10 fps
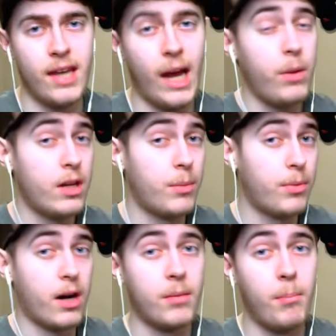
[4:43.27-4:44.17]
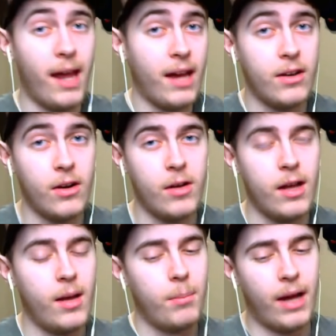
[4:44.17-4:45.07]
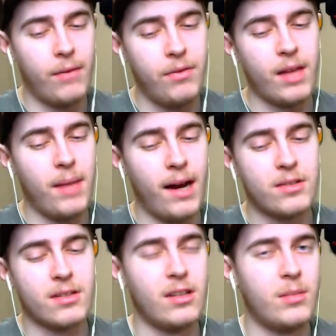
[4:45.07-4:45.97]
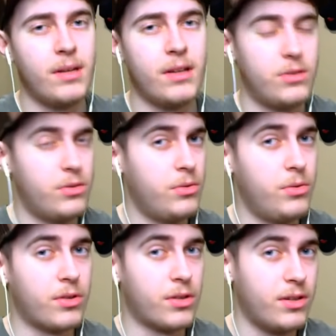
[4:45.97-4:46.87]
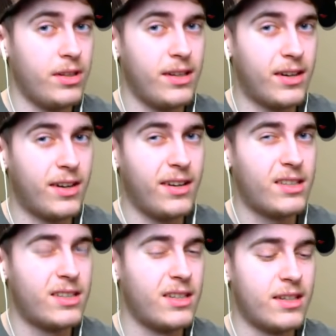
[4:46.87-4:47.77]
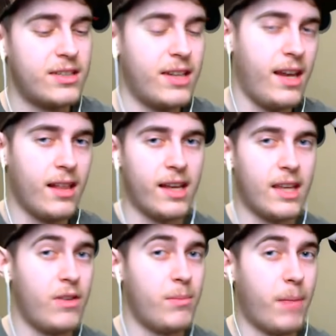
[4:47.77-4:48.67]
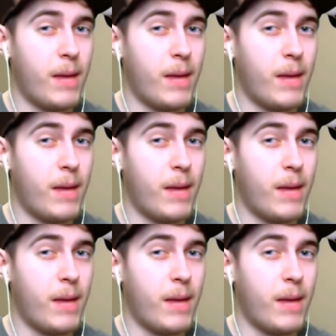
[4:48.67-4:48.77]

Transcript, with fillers: Yeah, we mm-hmm. could have brought on Mando, but I feel like Mando's a little bit too early on to and say I think he's like limited.